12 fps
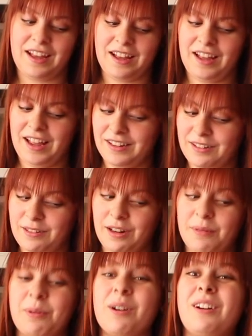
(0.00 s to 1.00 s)
And
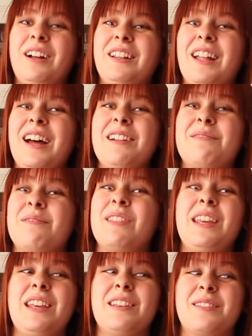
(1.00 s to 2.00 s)
there were a lot of
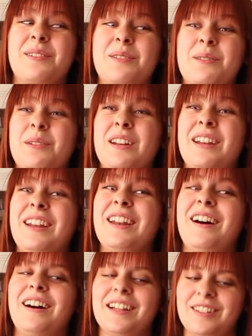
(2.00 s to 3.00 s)
these
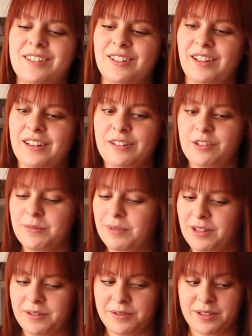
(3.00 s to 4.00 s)
not
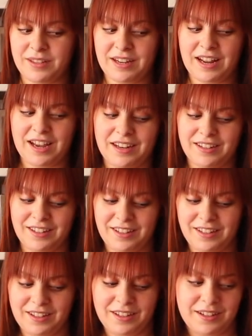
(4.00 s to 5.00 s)
Duplos that had
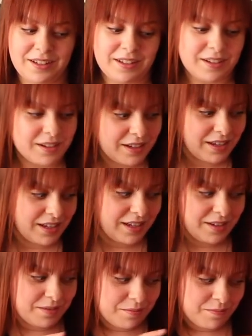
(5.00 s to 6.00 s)

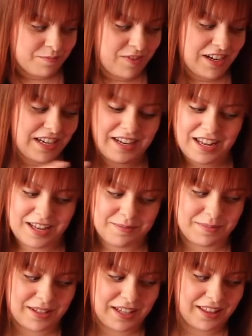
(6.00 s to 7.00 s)
uh, funny
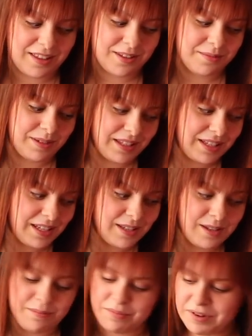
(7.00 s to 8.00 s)
names, like this one
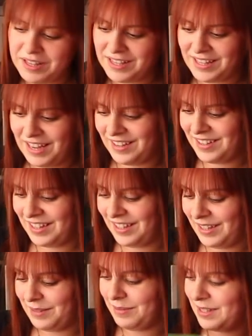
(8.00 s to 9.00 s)
says Princess
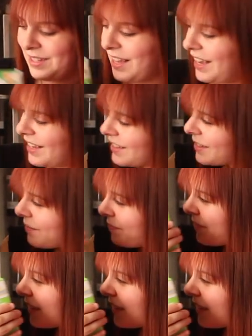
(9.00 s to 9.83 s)
and this one says